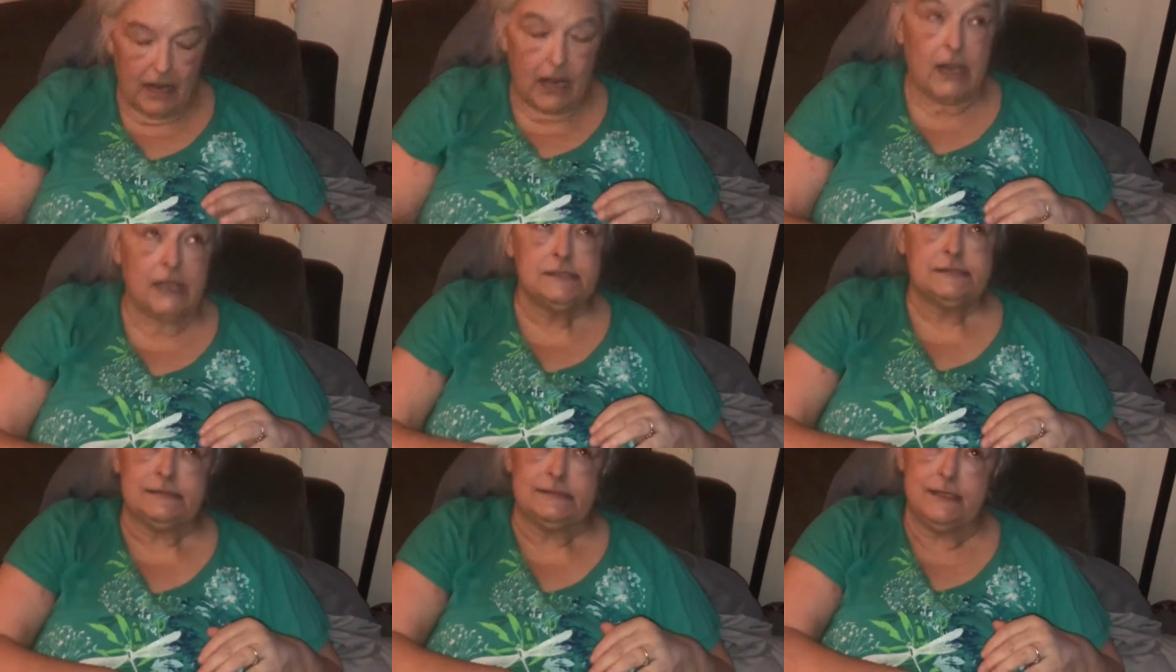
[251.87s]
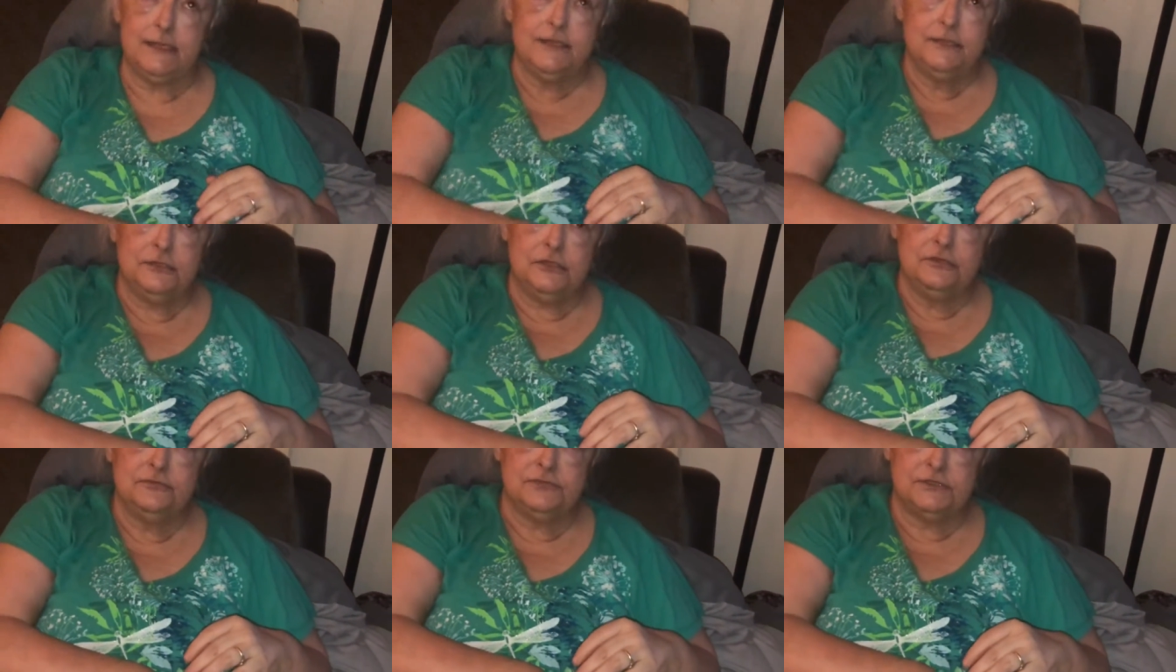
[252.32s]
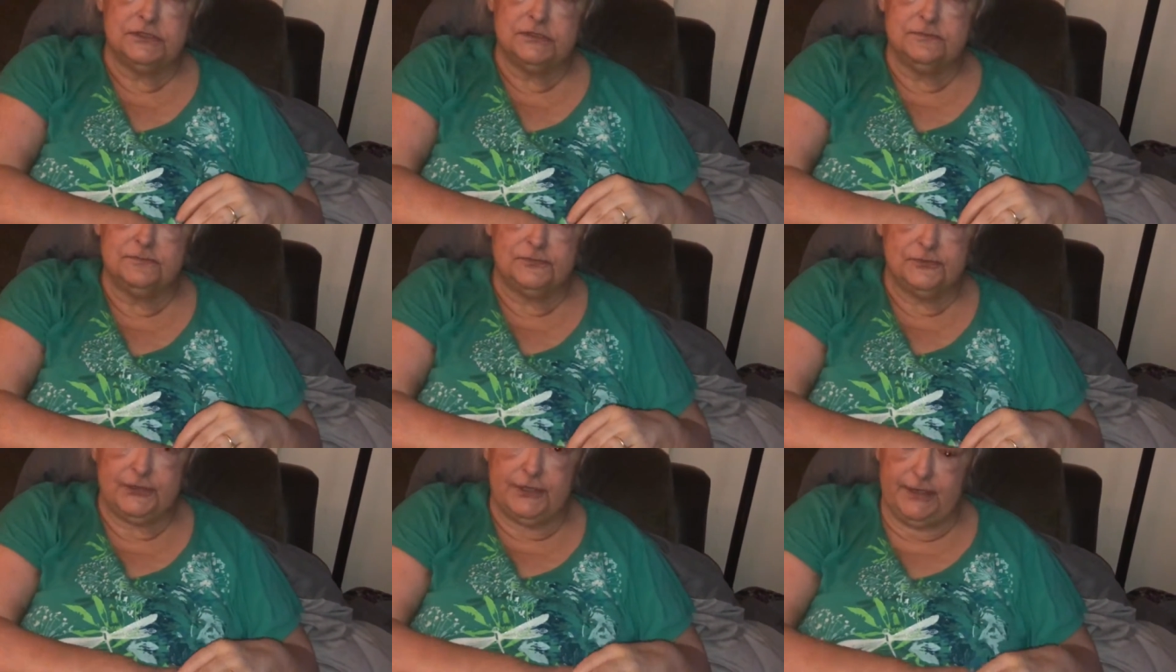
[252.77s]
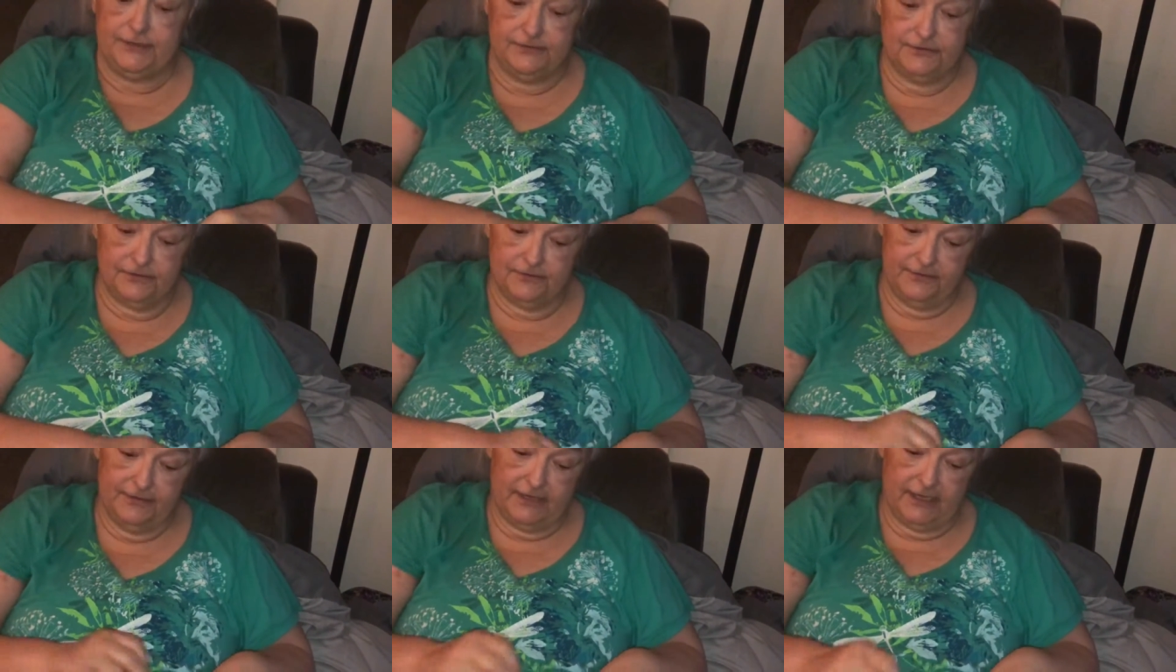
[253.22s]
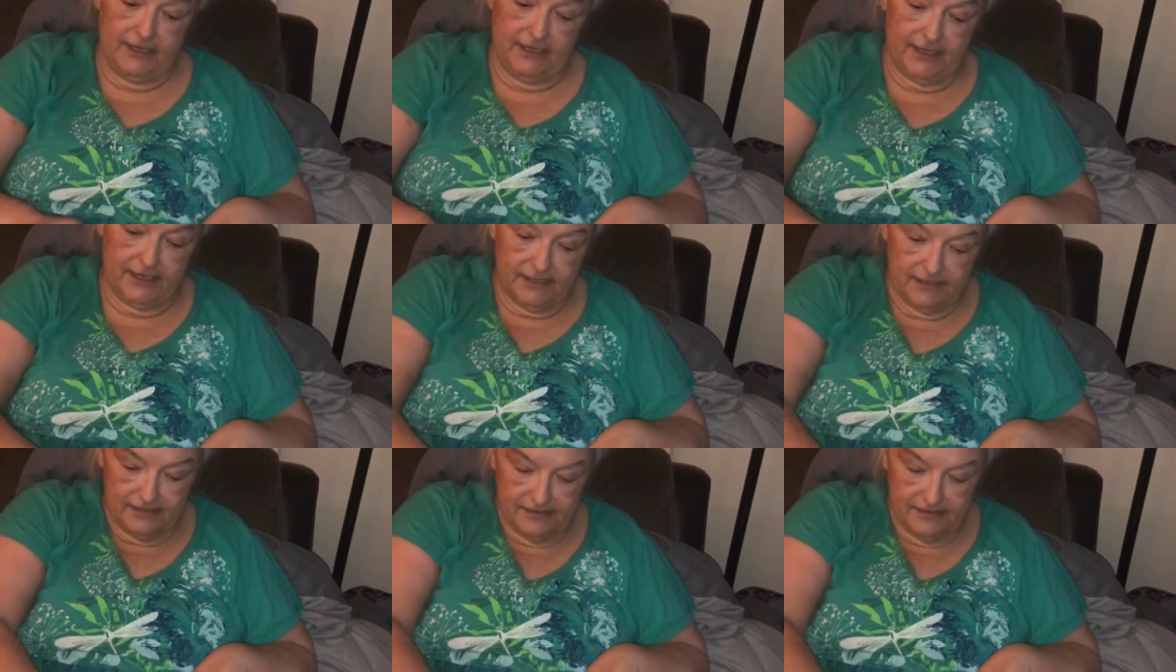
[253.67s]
I've seen YouTube shake their head.